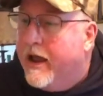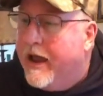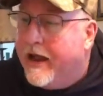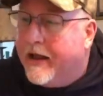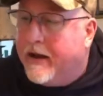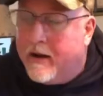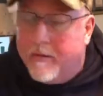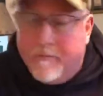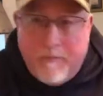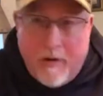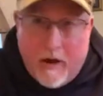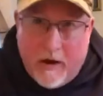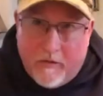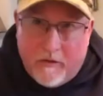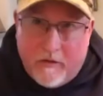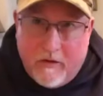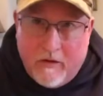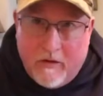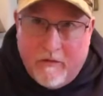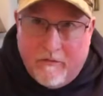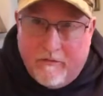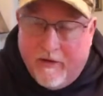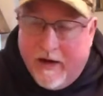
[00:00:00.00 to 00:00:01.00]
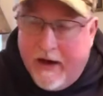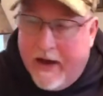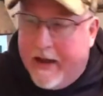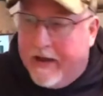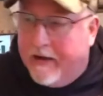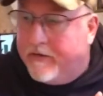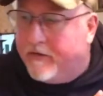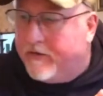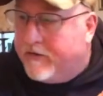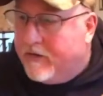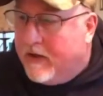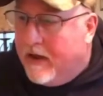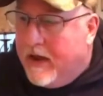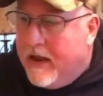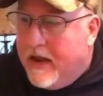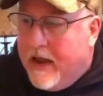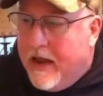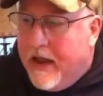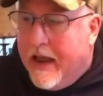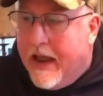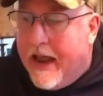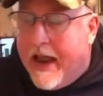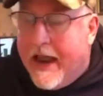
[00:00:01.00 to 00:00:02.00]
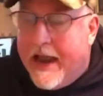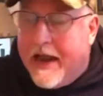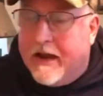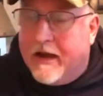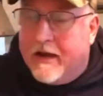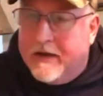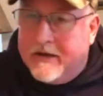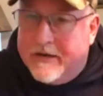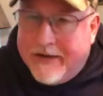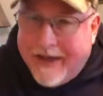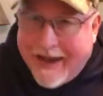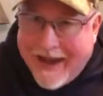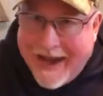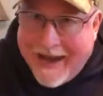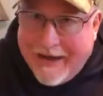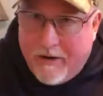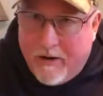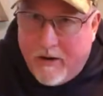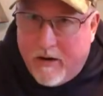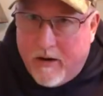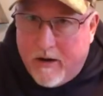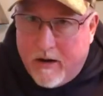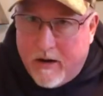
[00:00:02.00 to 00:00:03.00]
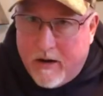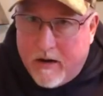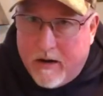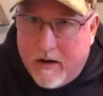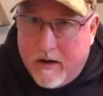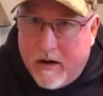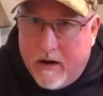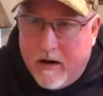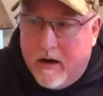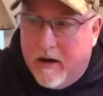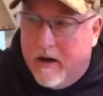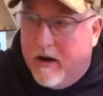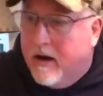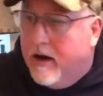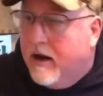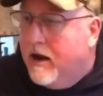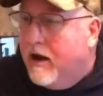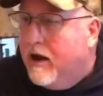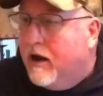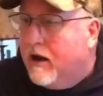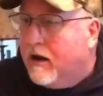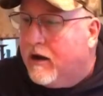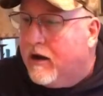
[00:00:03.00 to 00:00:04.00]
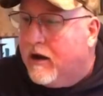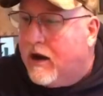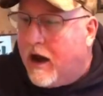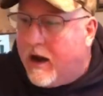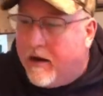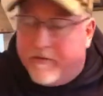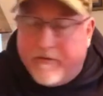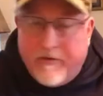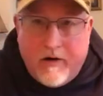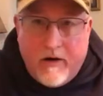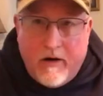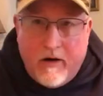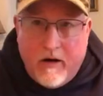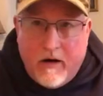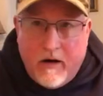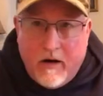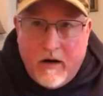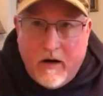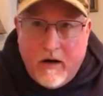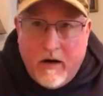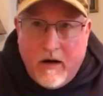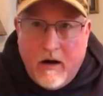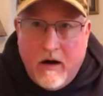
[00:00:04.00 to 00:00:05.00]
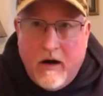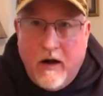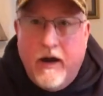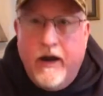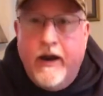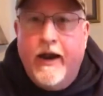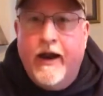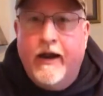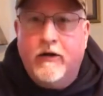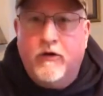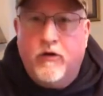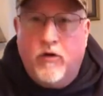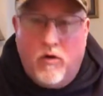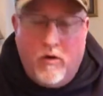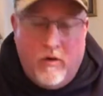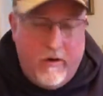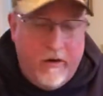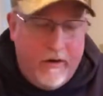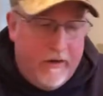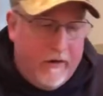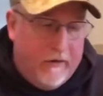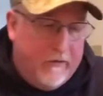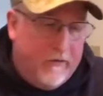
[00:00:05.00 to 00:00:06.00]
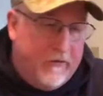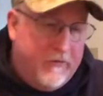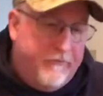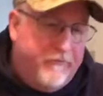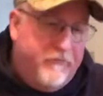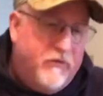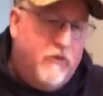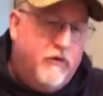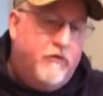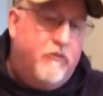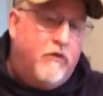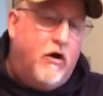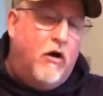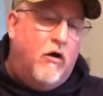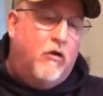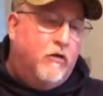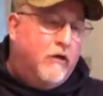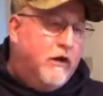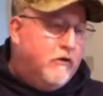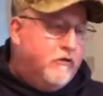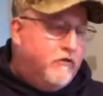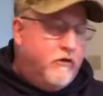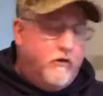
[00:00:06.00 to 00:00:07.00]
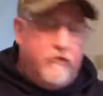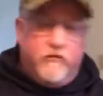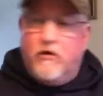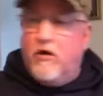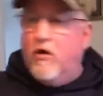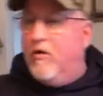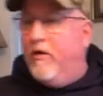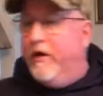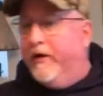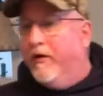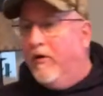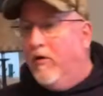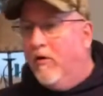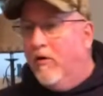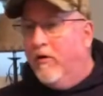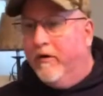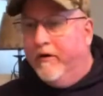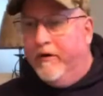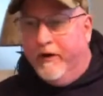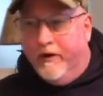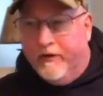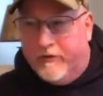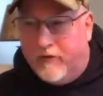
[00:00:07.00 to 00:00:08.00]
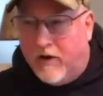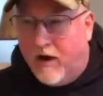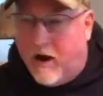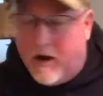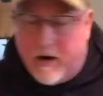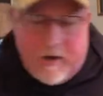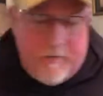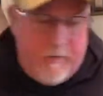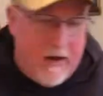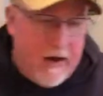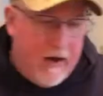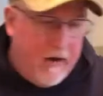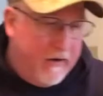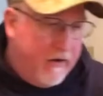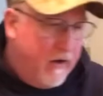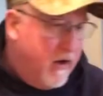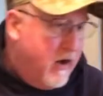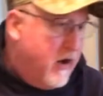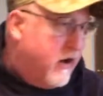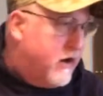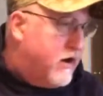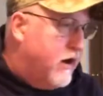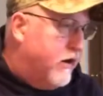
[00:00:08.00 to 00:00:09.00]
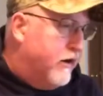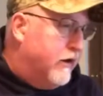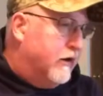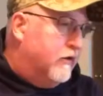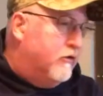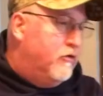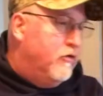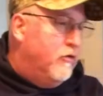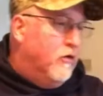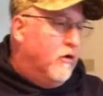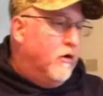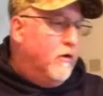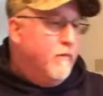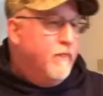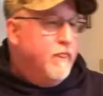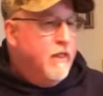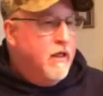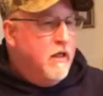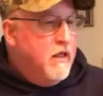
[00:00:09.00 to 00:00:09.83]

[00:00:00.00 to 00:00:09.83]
a combustion device, a container, cover, and cordage. So let's just go in order and talk about a cutting tool.